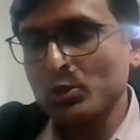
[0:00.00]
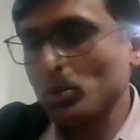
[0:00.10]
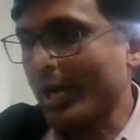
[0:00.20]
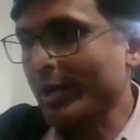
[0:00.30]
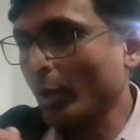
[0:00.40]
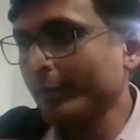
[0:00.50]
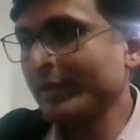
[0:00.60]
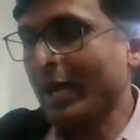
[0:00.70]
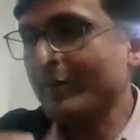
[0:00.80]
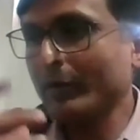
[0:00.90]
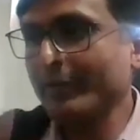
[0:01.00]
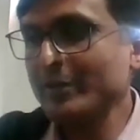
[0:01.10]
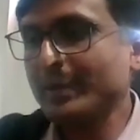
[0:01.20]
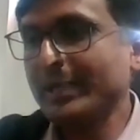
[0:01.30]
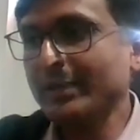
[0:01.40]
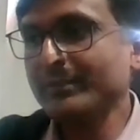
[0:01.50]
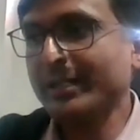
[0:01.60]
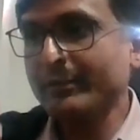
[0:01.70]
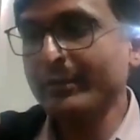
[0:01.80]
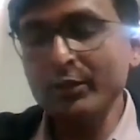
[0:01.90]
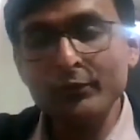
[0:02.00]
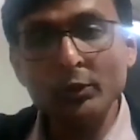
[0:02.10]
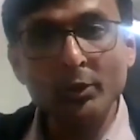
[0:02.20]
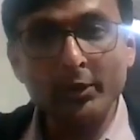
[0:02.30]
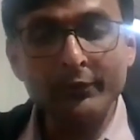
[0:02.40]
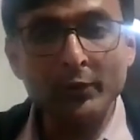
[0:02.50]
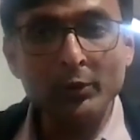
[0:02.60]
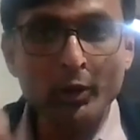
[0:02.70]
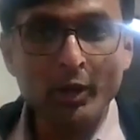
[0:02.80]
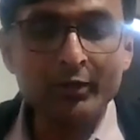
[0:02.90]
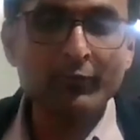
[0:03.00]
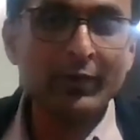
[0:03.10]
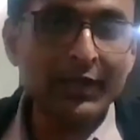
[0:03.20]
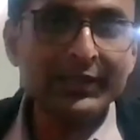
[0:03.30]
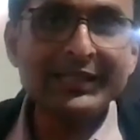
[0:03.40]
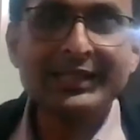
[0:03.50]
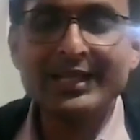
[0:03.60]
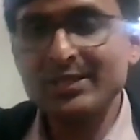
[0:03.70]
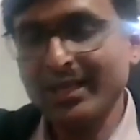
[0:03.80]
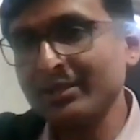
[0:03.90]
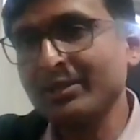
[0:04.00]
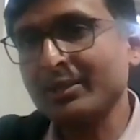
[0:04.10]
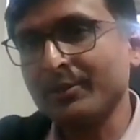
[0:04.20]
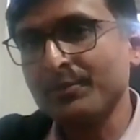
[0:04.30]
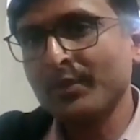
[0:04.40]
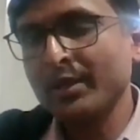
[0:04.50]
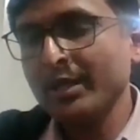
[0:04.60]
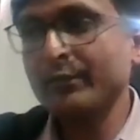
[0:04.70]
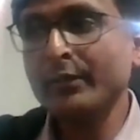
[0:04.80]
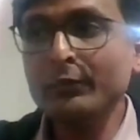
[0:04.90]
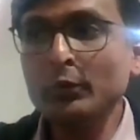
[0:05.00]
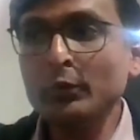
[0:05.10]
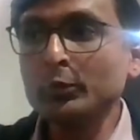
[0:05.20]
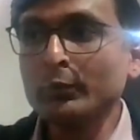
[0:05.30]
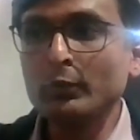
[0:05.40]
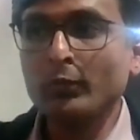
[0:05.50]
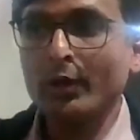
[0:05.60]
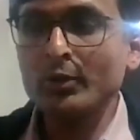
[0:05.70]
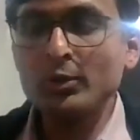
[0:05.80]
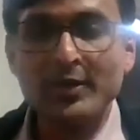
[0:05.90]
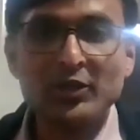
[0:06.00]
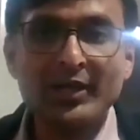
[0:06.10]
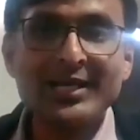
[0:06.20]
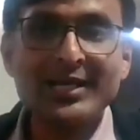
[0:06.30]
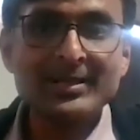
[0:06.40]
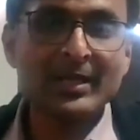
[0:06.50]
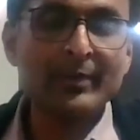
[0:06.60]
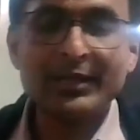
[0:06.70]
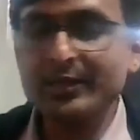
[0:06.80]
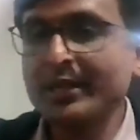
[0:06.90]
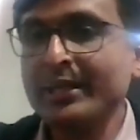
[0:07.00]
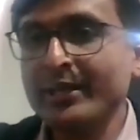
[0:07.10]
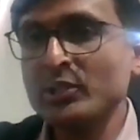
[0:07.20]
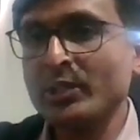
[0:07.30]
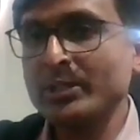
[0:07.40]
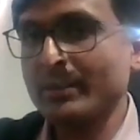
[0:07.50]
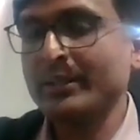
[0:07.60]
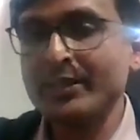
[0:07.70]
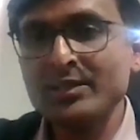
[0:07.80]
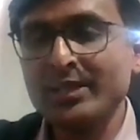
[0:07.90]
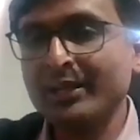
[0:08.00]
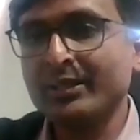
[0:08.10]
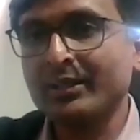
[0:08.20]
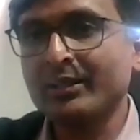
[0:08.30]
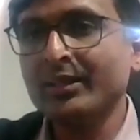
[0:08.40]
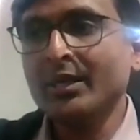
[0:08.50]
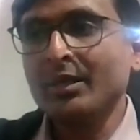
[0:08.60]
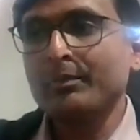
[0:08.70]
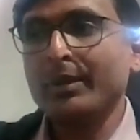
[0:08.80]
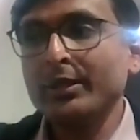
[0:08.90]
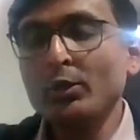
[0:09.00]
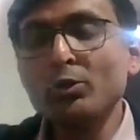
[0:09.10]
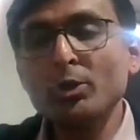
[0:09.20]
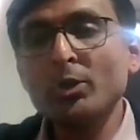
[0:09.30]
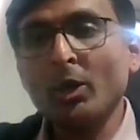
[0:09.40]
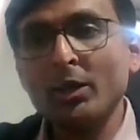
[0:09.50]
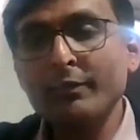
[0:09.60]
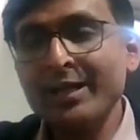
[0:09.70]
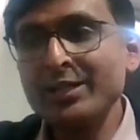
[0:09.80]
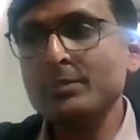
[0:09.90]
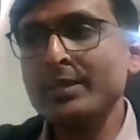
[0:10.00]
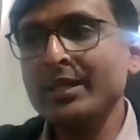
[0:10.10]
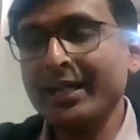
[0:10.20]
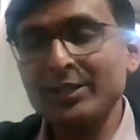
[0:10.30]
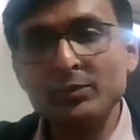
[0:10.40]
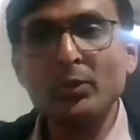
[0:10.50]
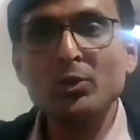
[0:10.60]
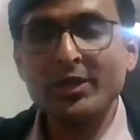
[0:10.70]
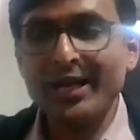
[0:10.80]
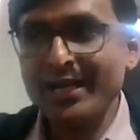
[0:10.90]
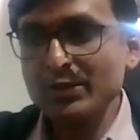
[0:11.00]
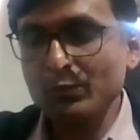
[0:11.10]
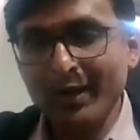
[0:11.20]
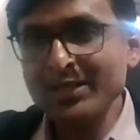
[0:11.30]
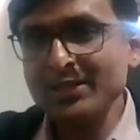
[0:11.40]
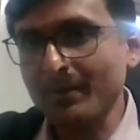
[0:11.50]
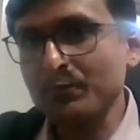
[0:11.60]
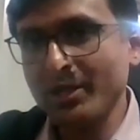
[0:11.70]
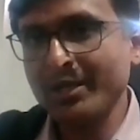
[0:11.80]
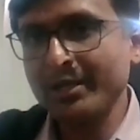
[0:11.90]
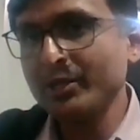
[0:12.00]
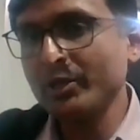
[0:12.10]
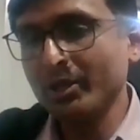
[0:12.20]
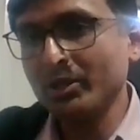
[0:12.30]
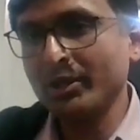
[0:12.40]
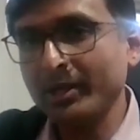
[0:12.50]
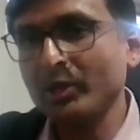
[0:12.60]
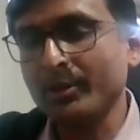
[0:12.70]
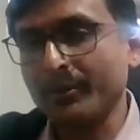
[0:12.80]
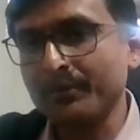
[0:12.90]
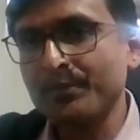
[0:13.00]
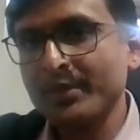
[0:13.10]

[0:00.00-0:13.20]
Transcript: So I've always believed that even if you do not work in this sector, even if you would want to specialize in some other industry, some other sector, but you should always be exposed as one subject in your curriculum